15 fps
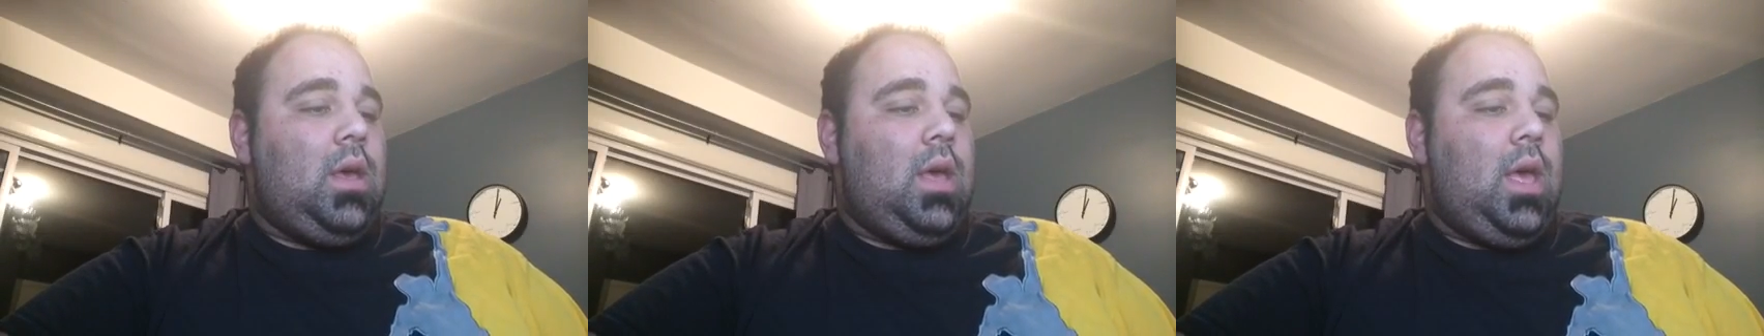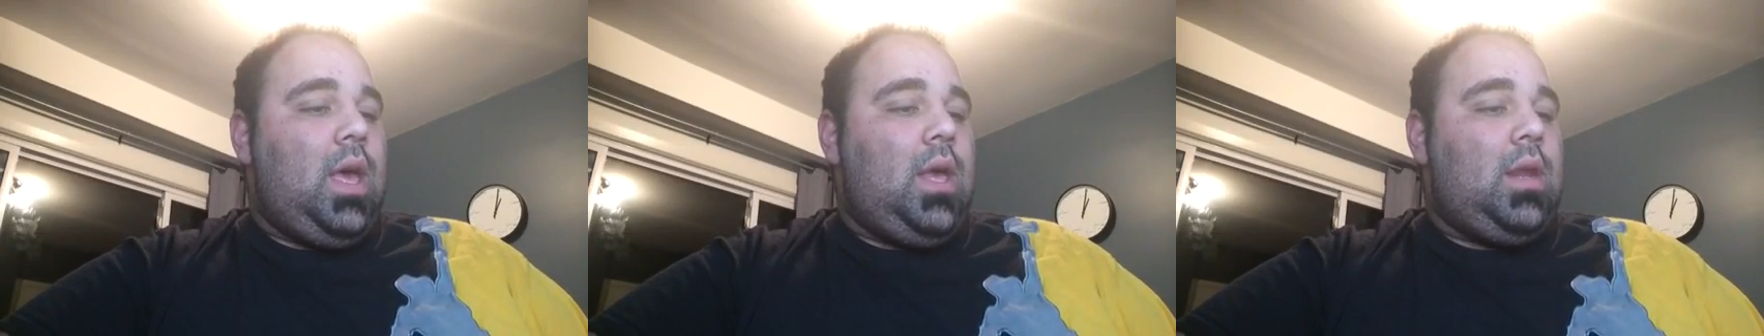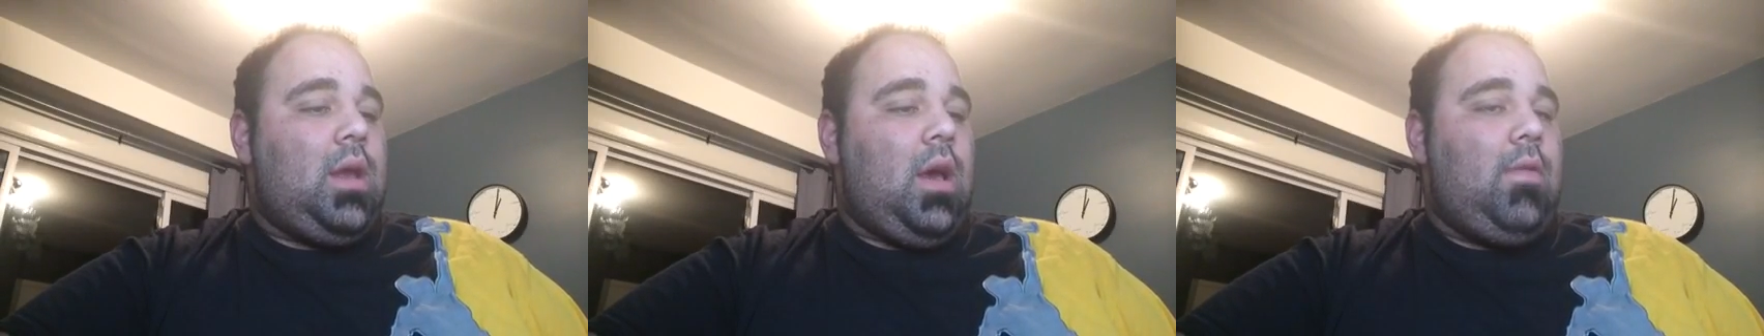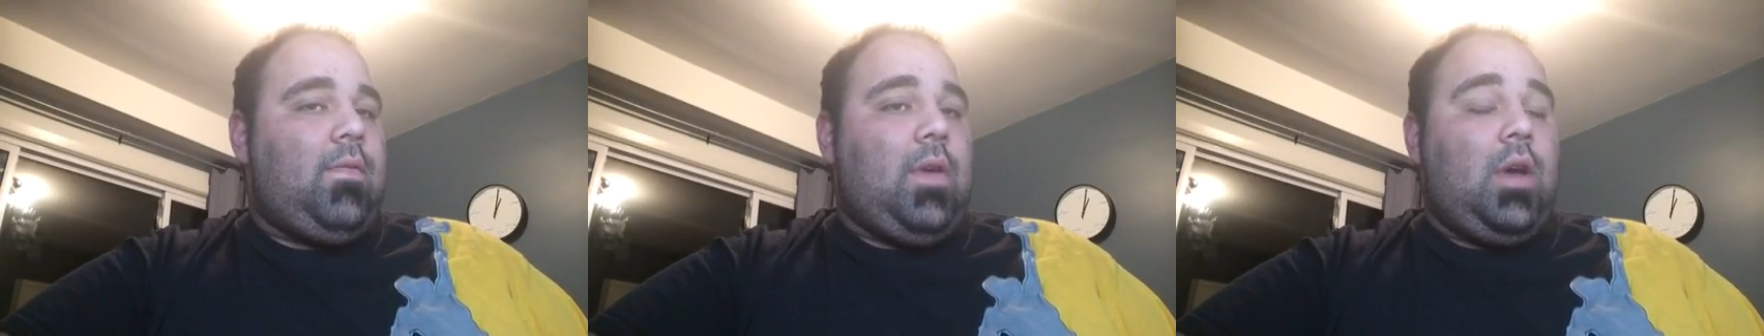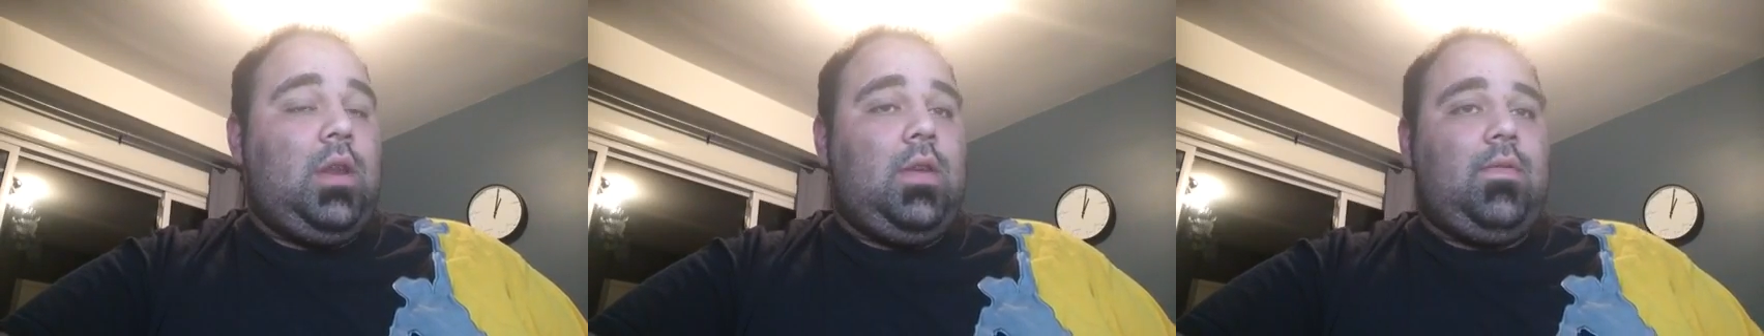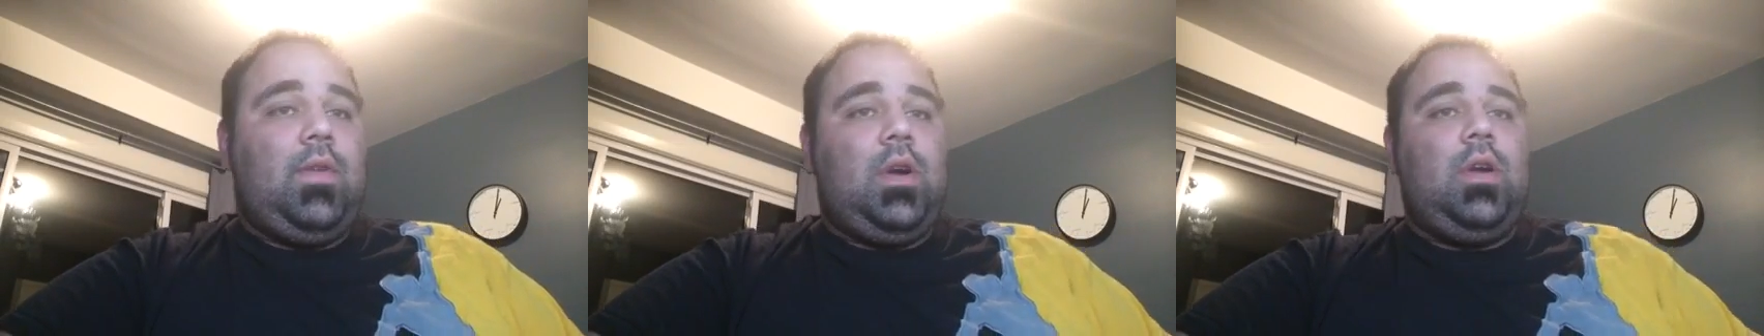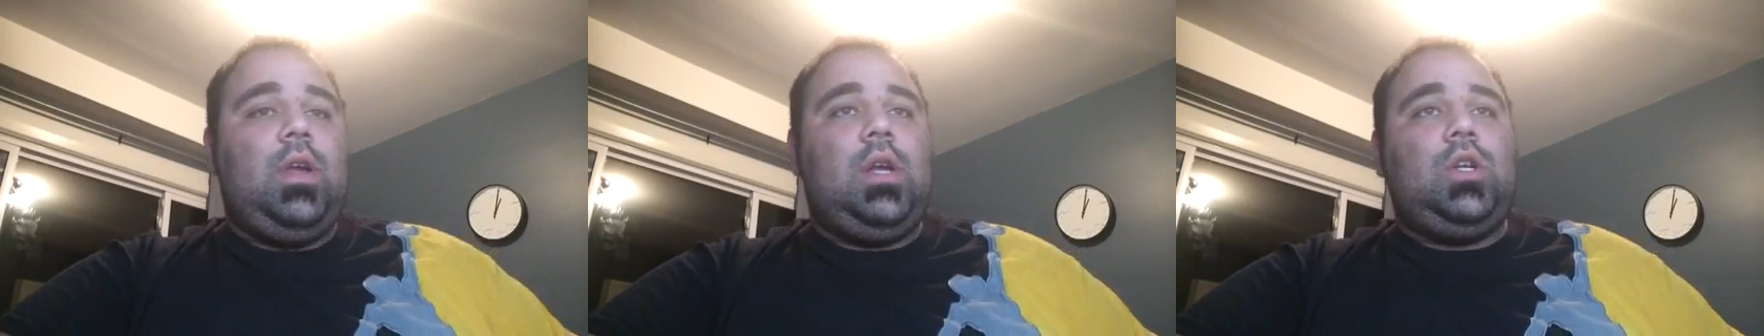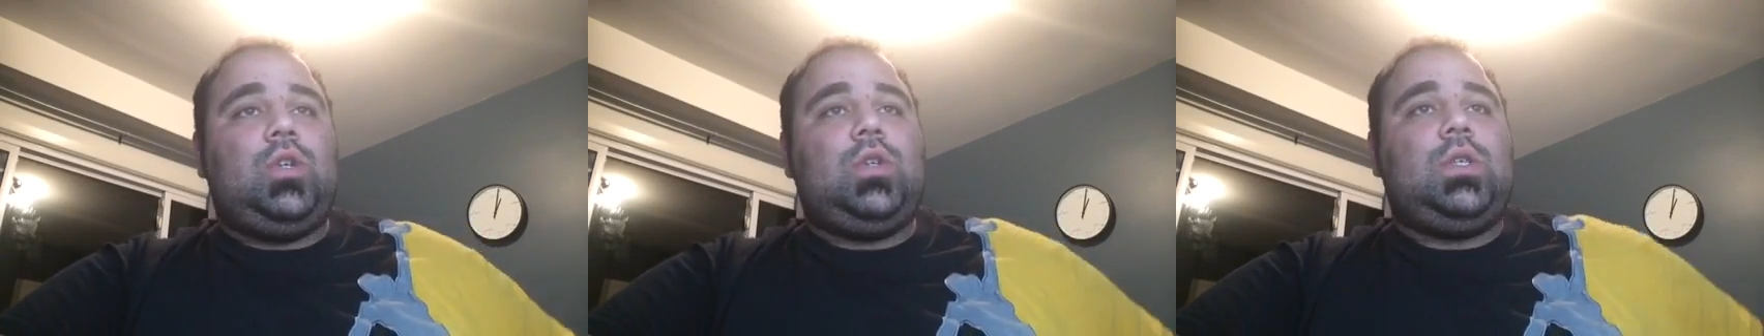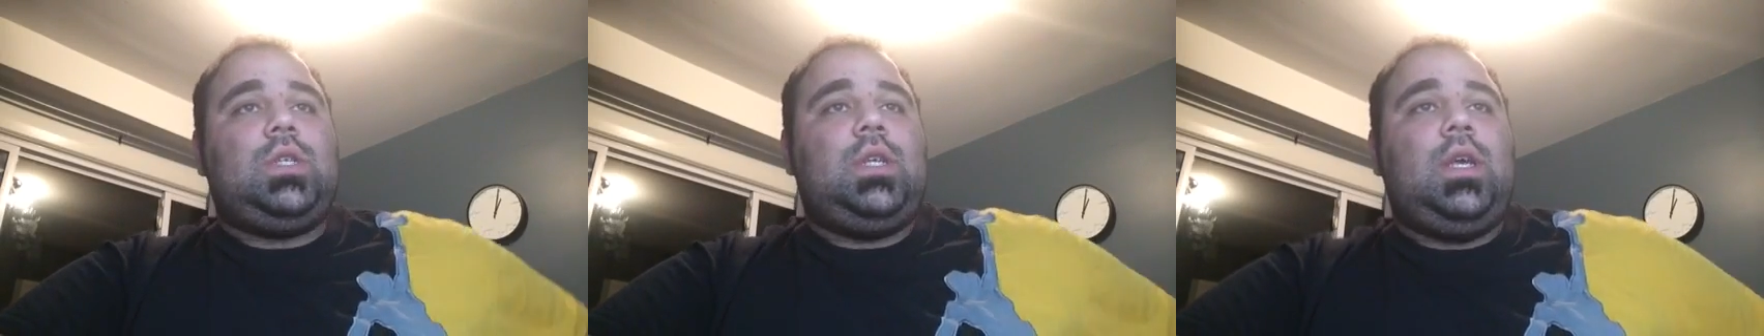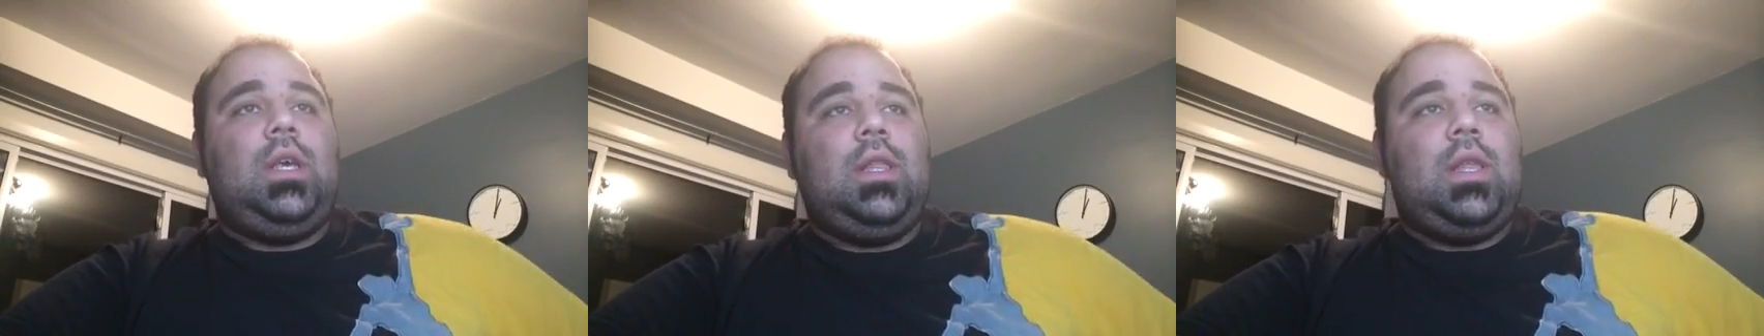And I find it very
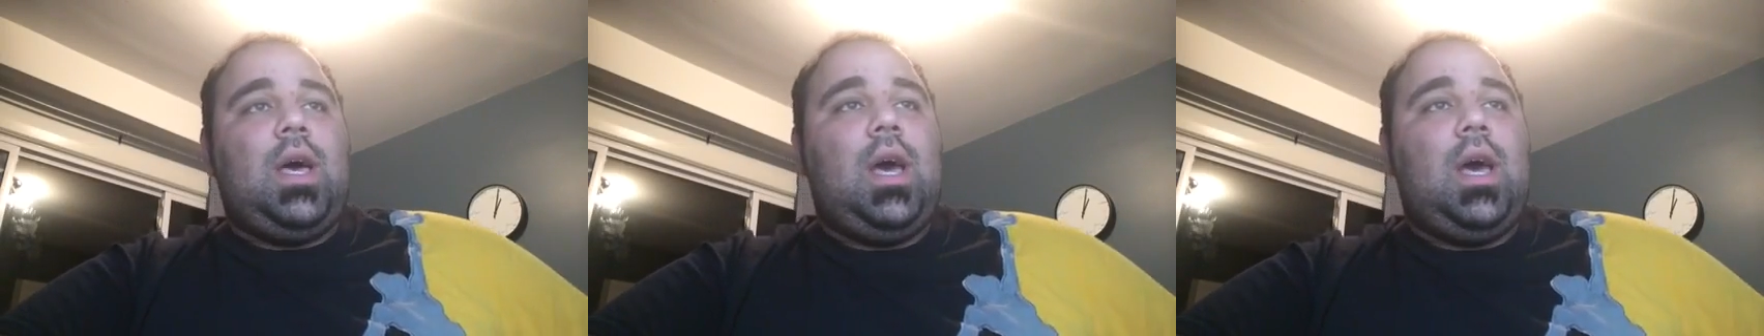interesting